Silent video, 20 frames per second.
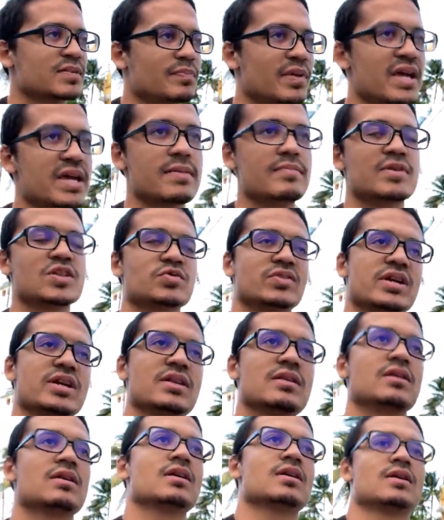of debate
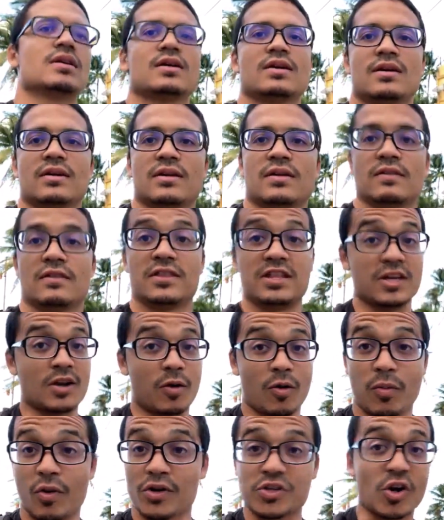between the
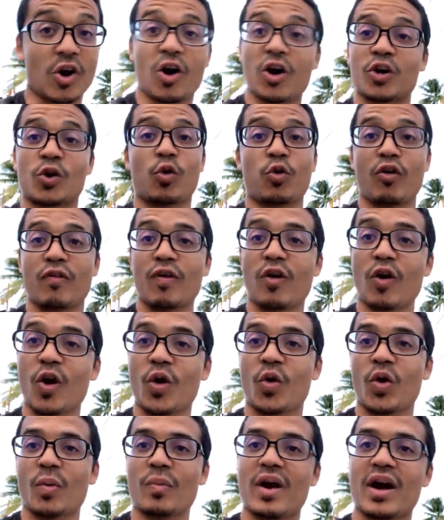most hardcore of the
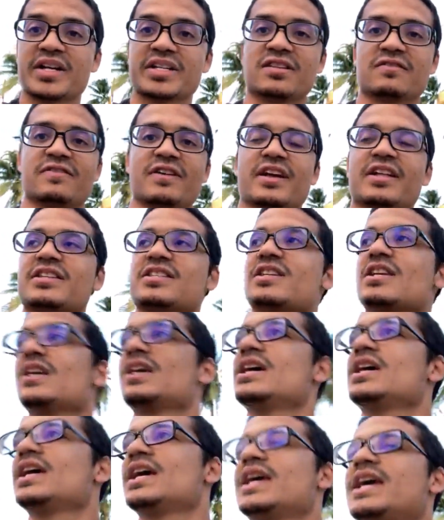hardcore boxing fans.
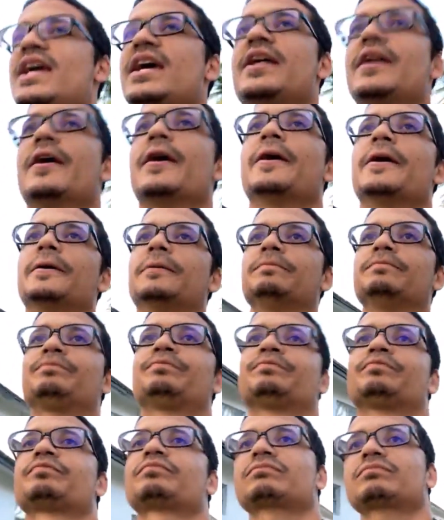And um,
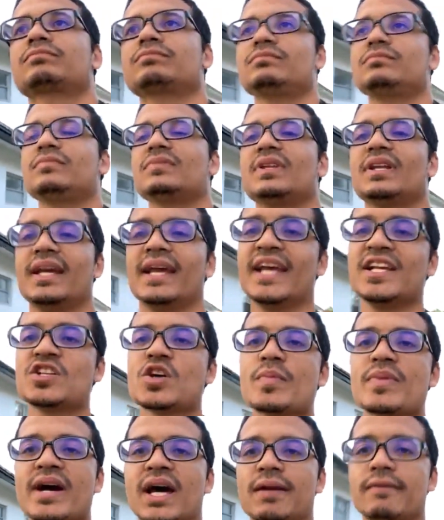it's
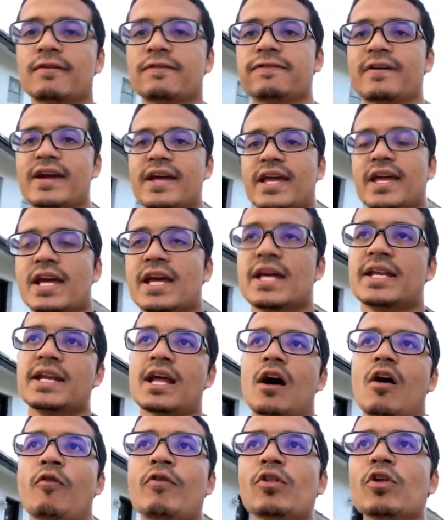going to be a hell of a fight.
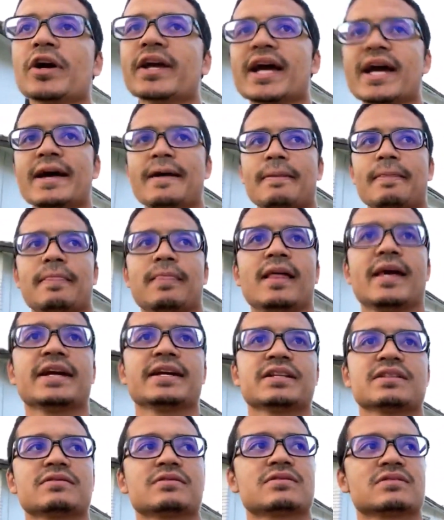Now, if we look at,
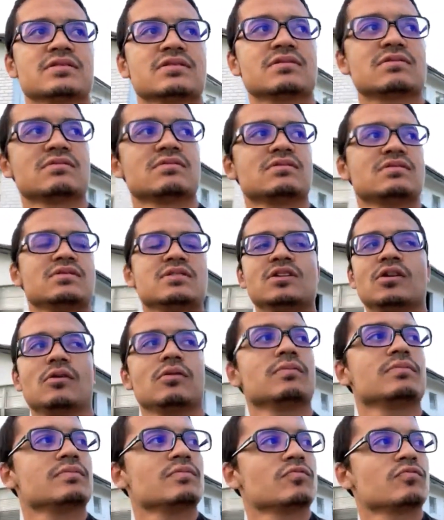like, you
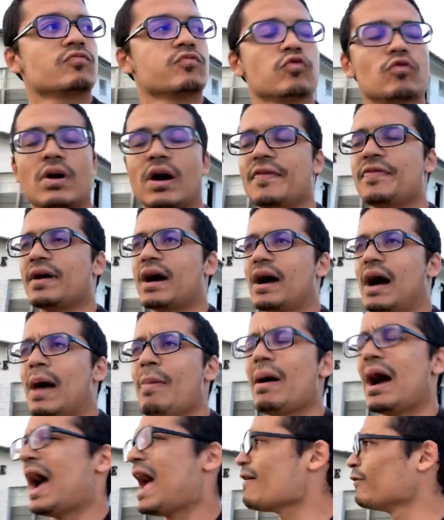know, I,
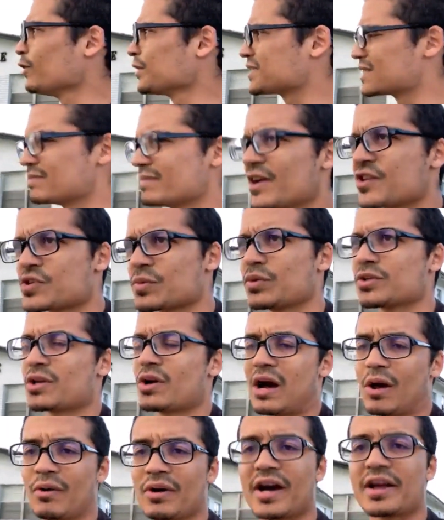I, I haven't looked at the
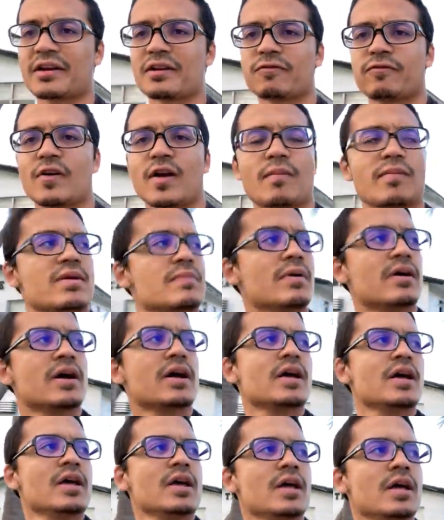measurables. I don't got it in front of me. But,